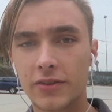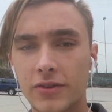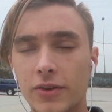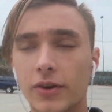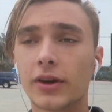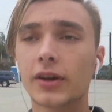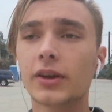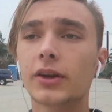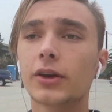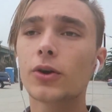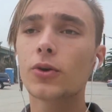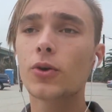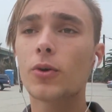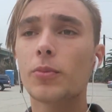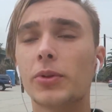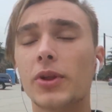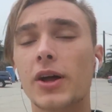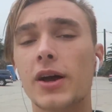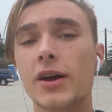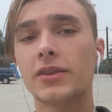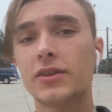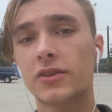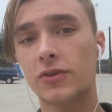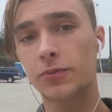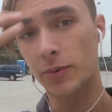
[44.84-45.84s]
So I'm gonna go
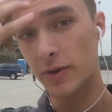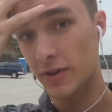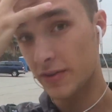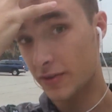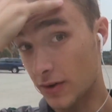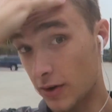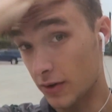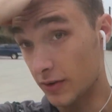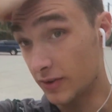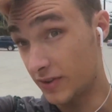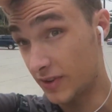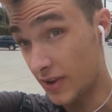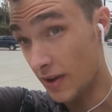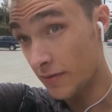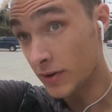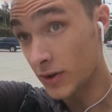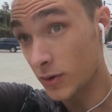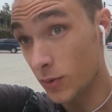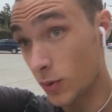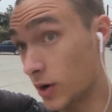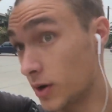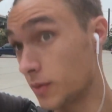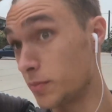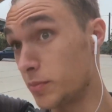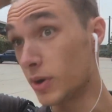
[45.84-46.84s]
apply at this place called
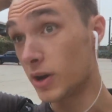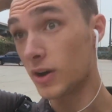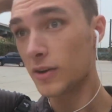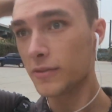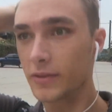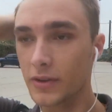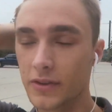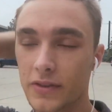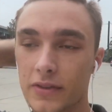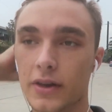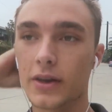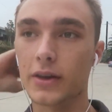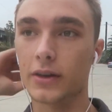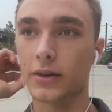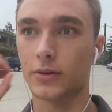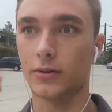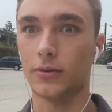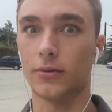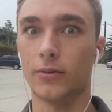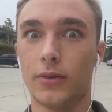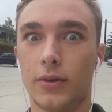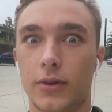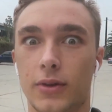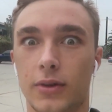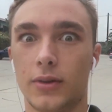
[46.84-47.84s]
seventy-one above. It's like a
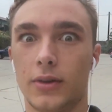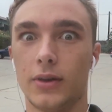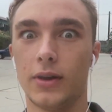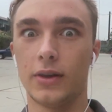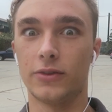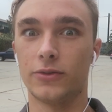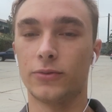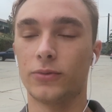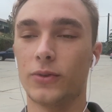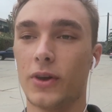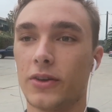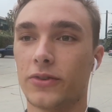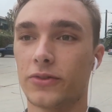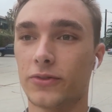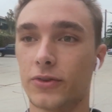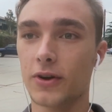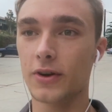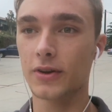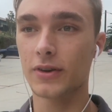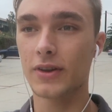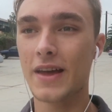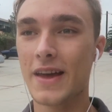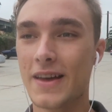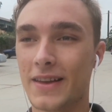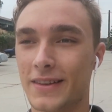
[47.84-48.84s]
really nice
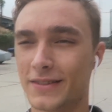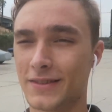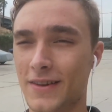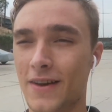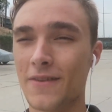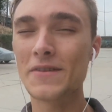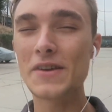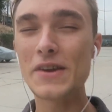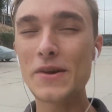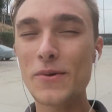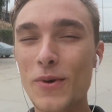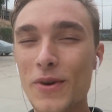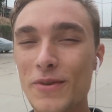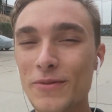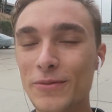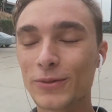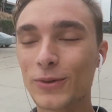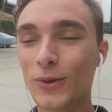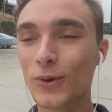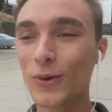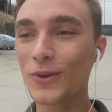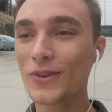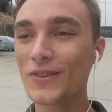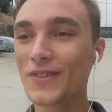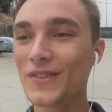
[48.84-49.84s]
restaurant, seventy-one
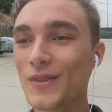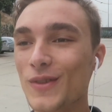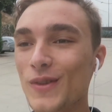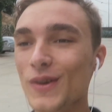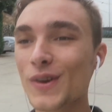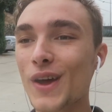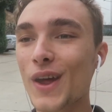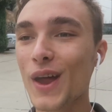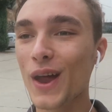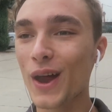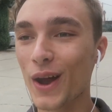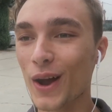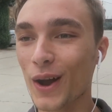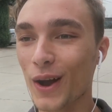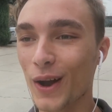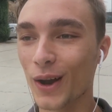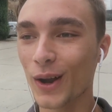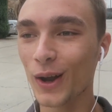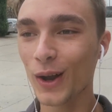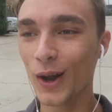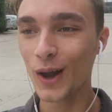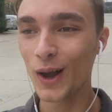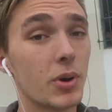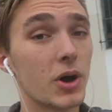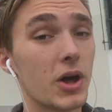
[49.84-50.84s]
floors in the air.
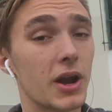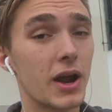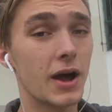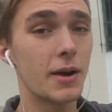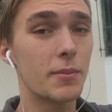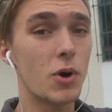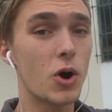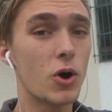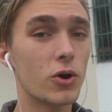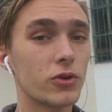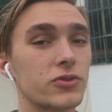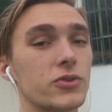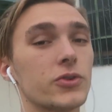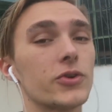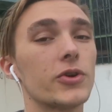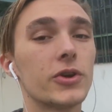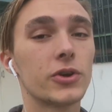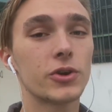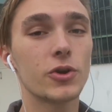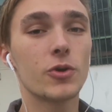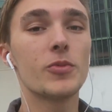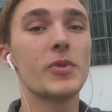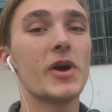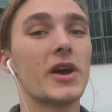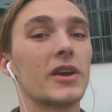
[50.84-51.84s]
But I'm also gonna
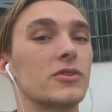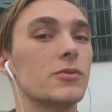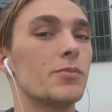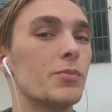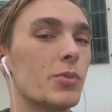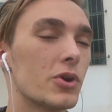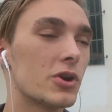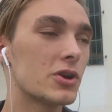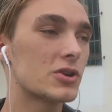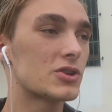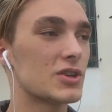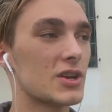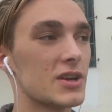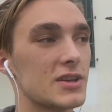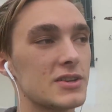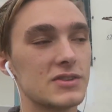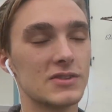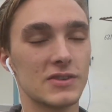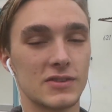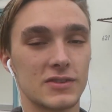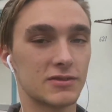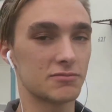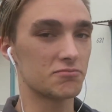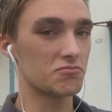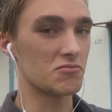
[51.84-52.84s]
go back to Perch and
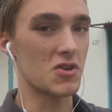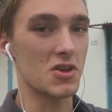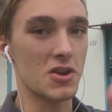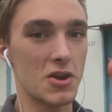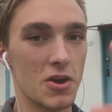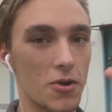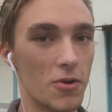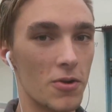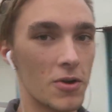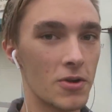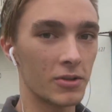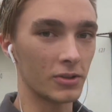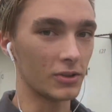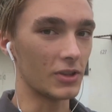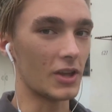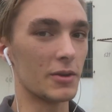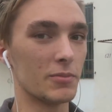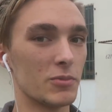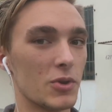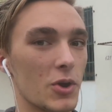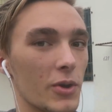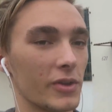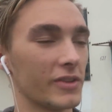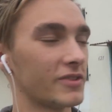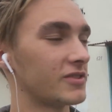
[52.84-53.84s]
just, you know, let
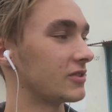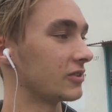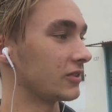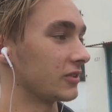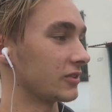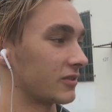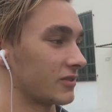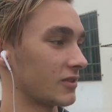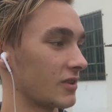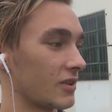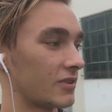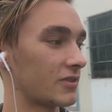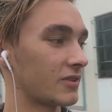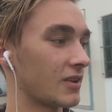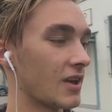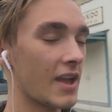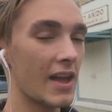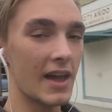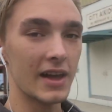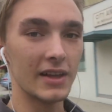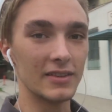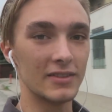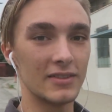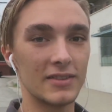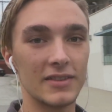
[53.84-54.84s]
them know I still exist
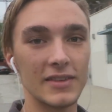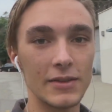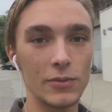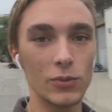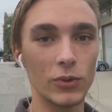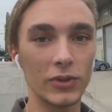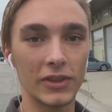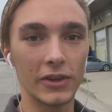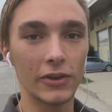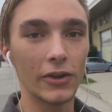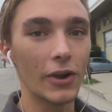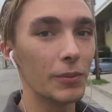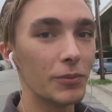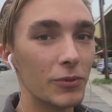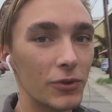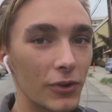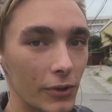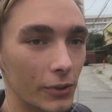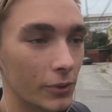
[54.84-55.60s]
and see what they're up